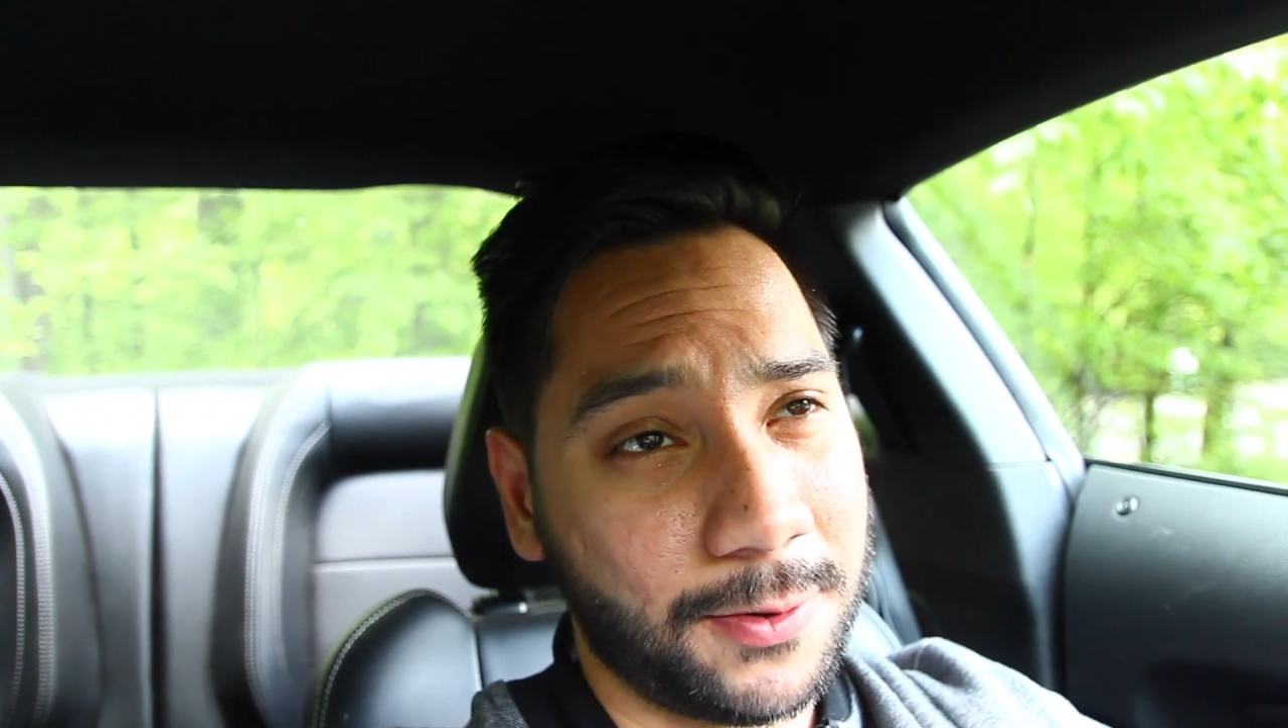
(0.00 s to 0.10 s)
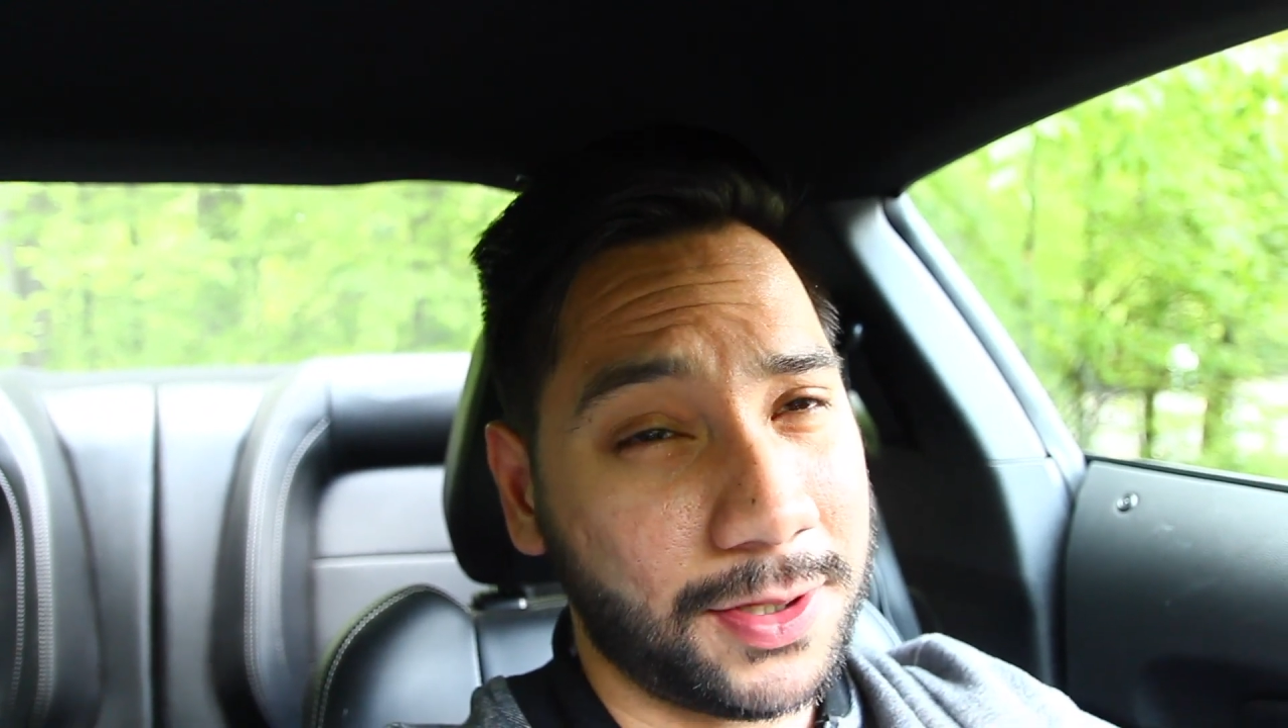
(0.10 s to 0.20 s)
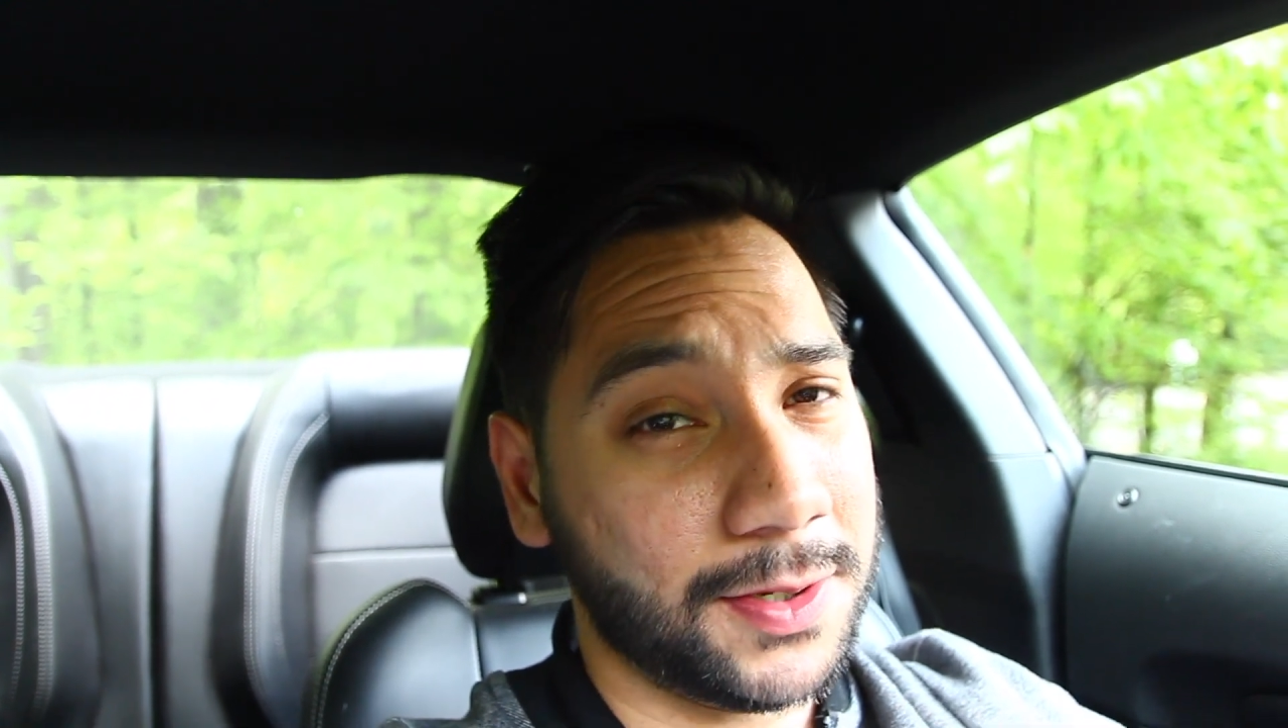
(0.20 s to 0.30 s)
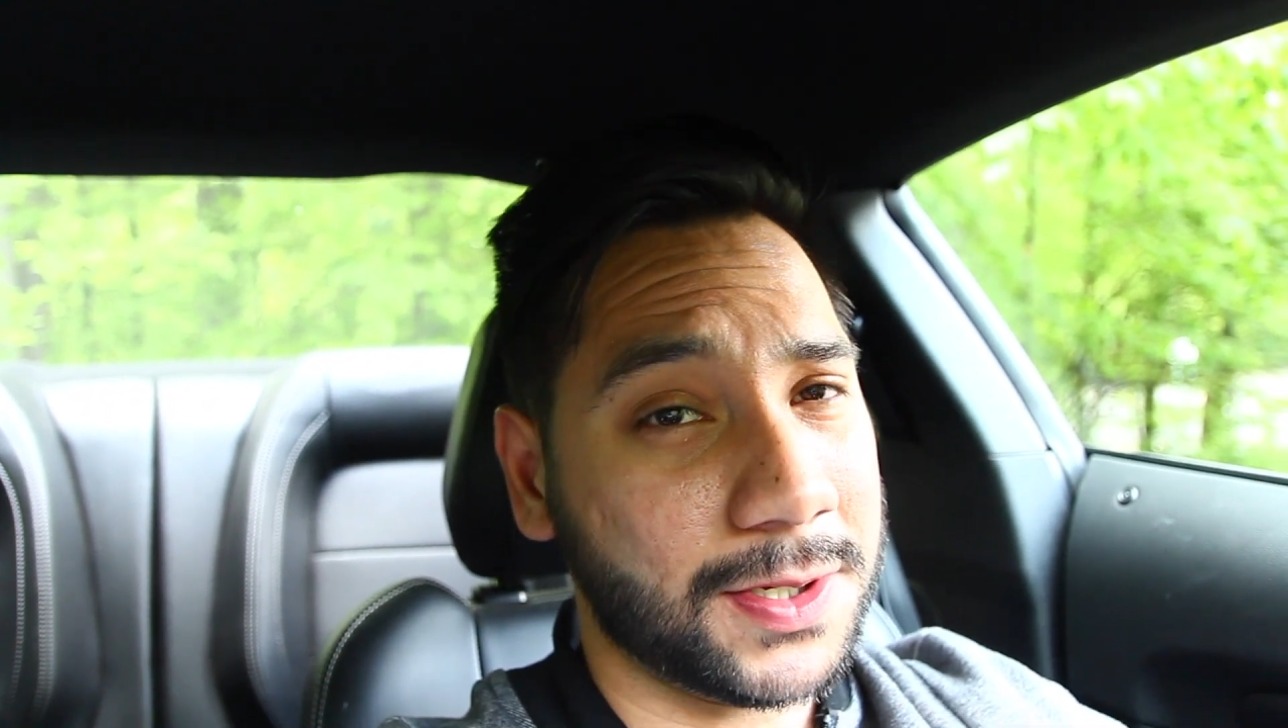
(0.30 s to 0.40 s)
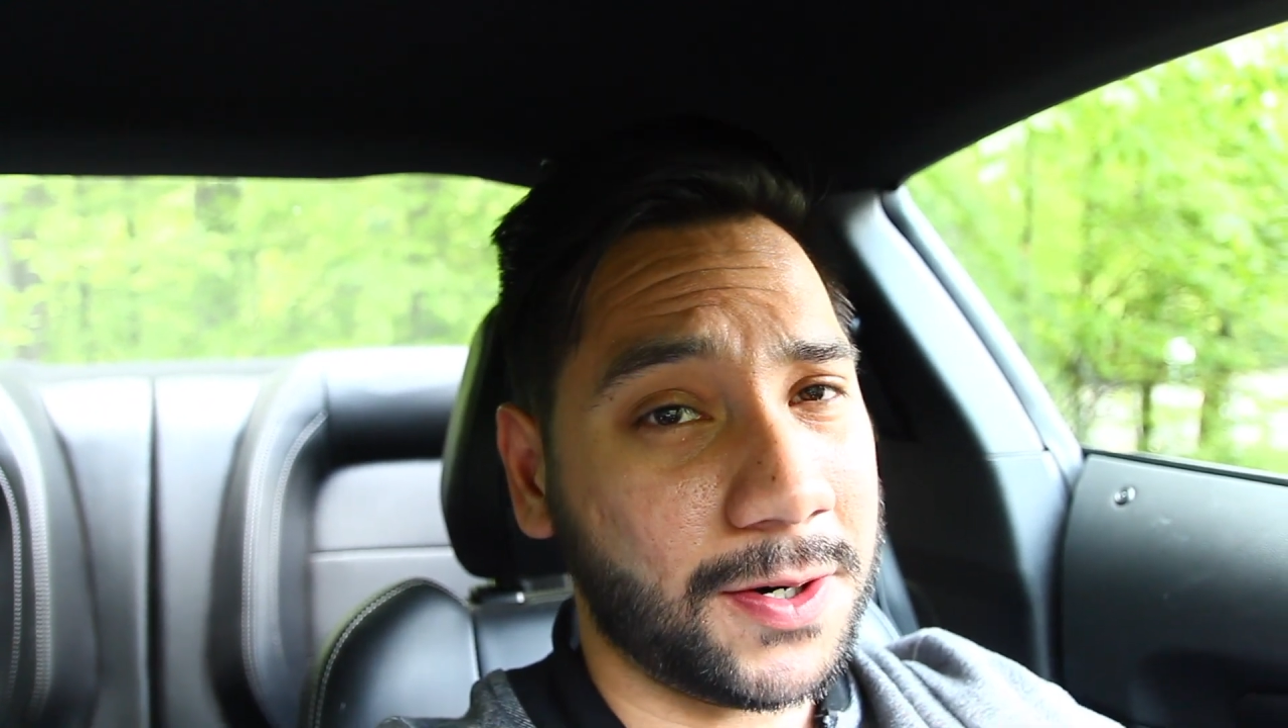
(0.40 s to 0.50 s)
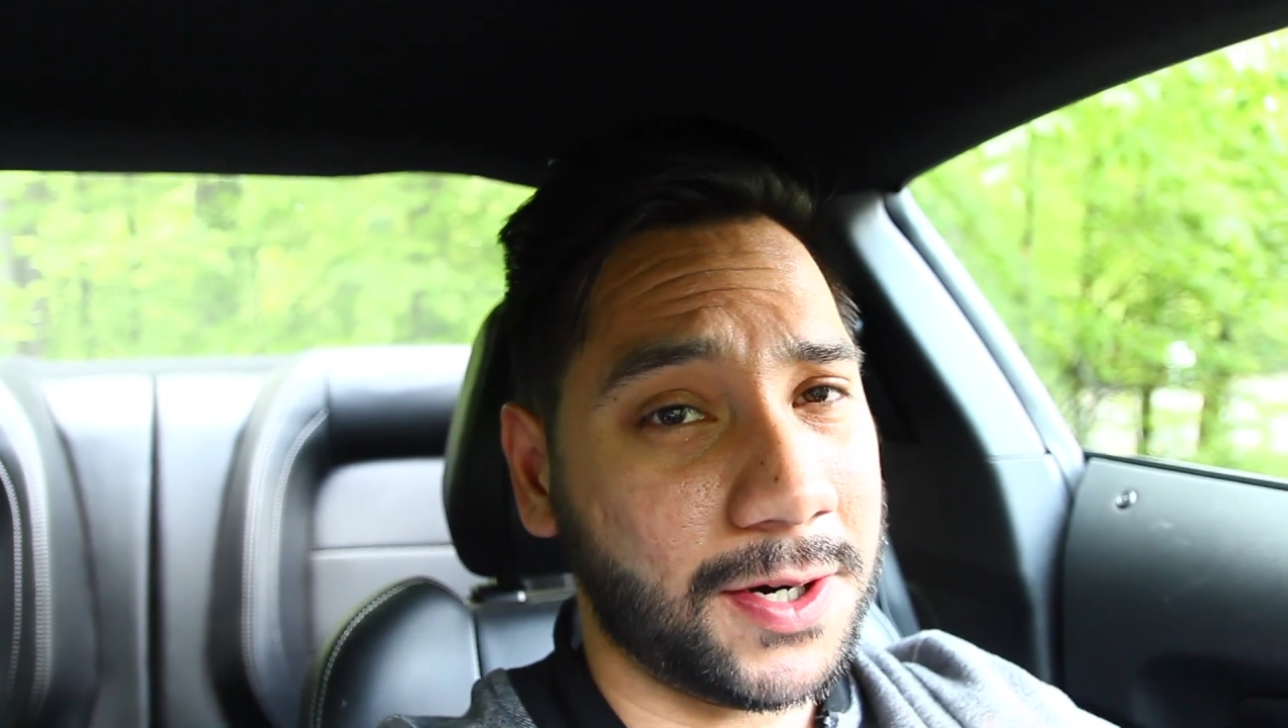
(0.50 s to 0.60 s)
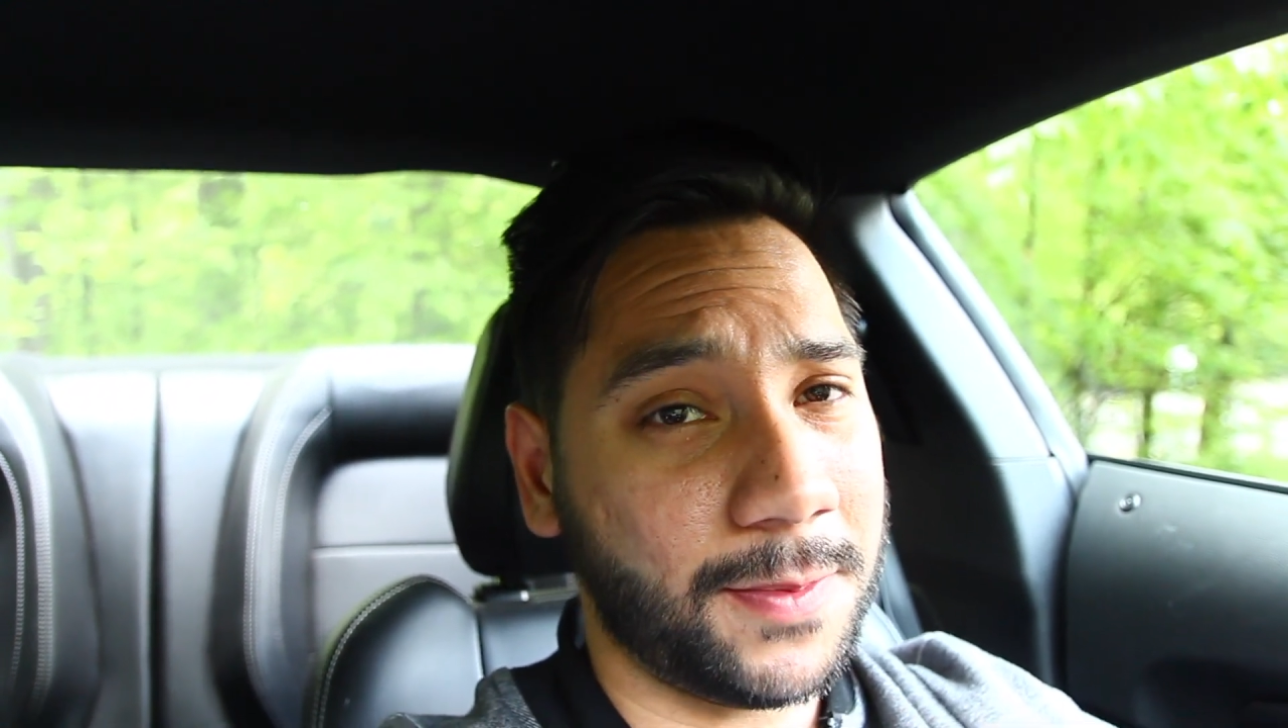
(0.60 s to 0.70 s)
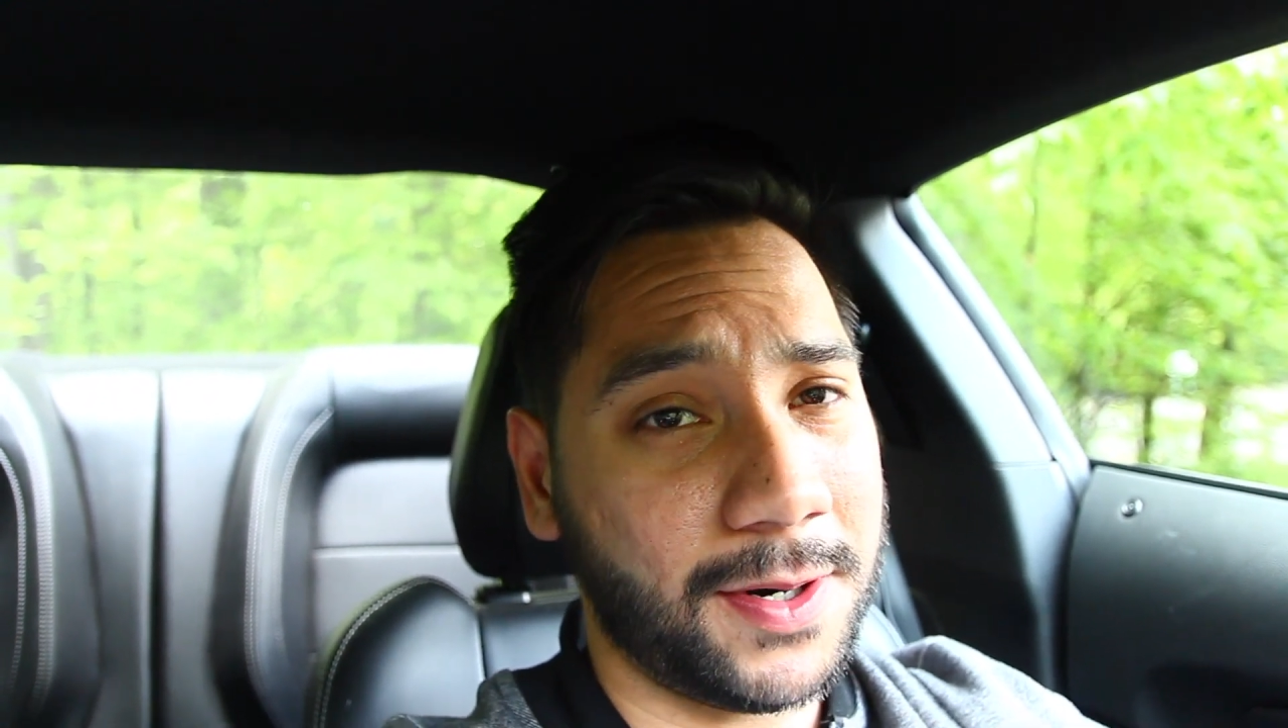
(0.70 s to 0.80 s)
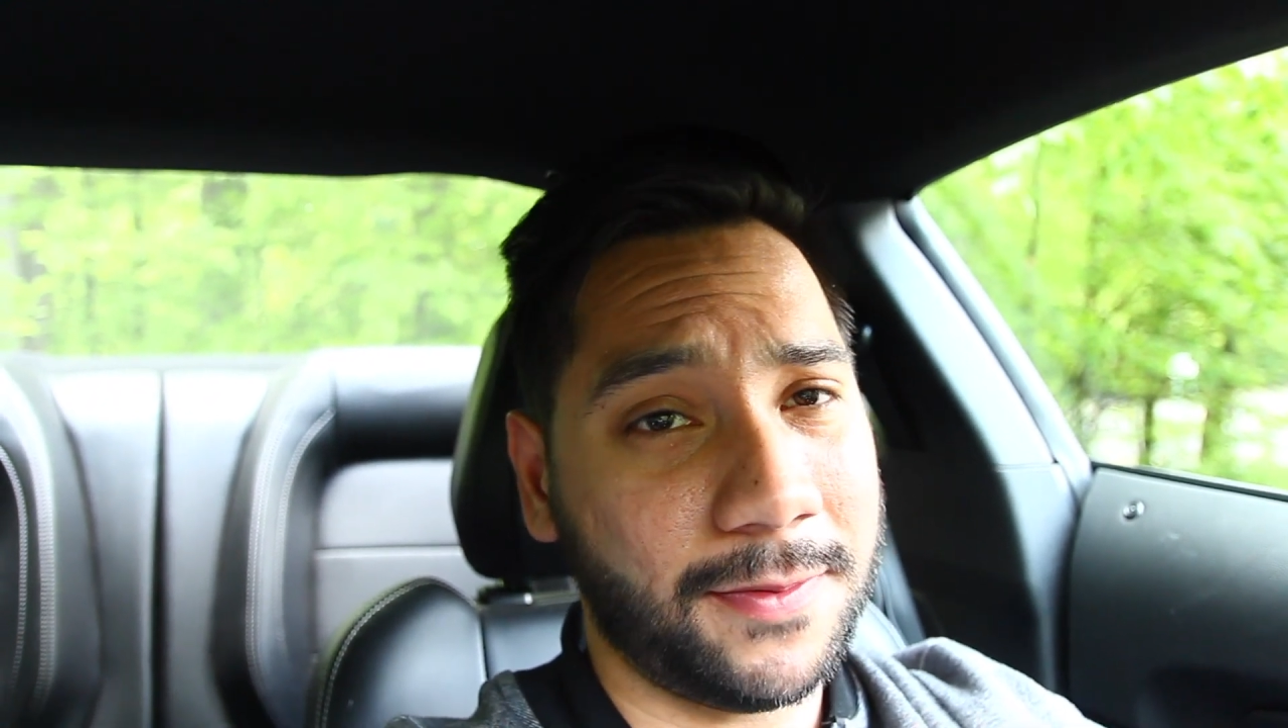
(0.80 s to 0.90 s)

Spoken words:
with used car